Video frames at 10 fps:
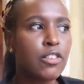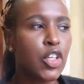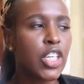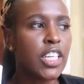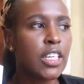
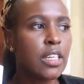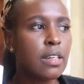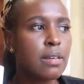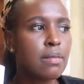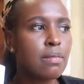very
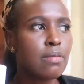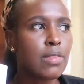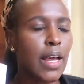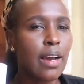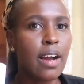
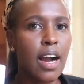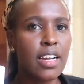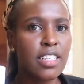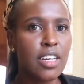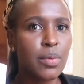like a
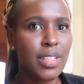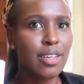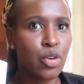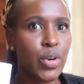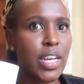garden
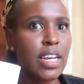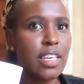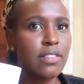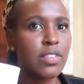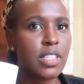with green
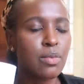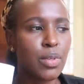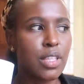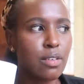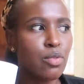leaves,
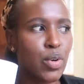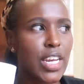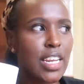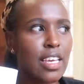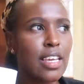with
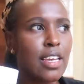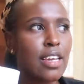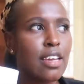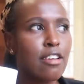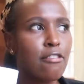greeny
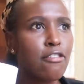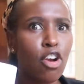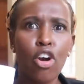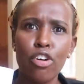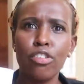
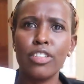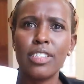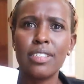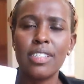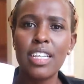
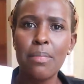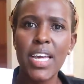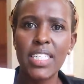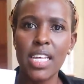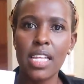florals. Does that
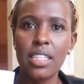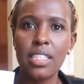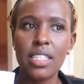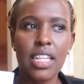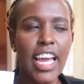make
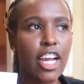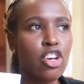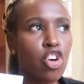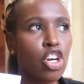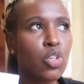sense?
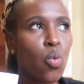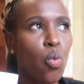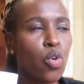Like not